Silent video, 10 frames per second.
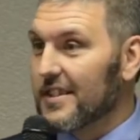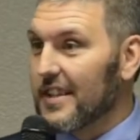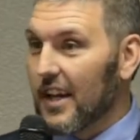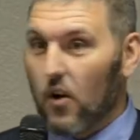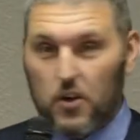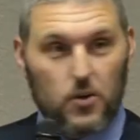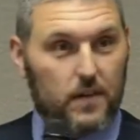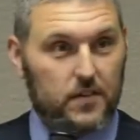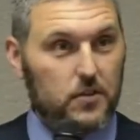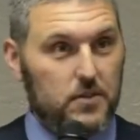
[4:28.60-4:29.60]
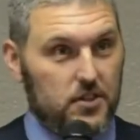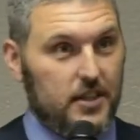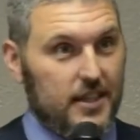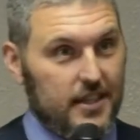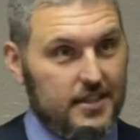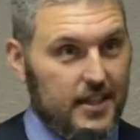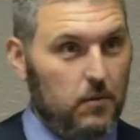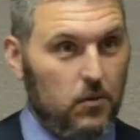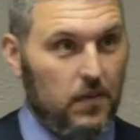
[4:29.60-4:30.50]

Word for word: And all you have to do is look at that and say, well,